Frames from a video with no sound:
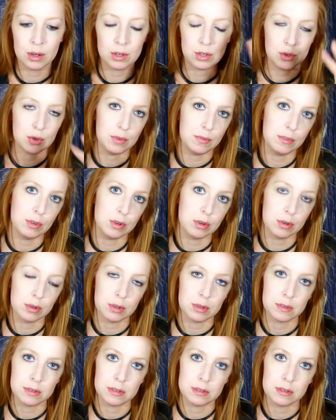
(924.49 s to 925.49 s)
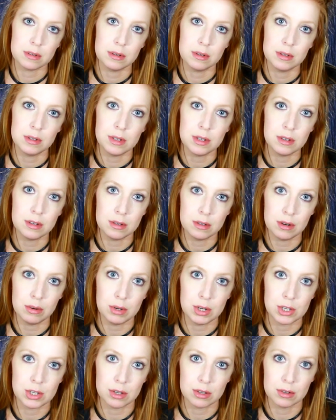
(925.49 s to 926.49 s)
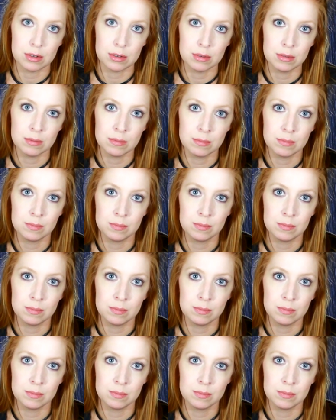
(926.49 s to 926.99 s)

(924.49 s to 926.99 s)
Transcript: 2 of the girls didn't know each other.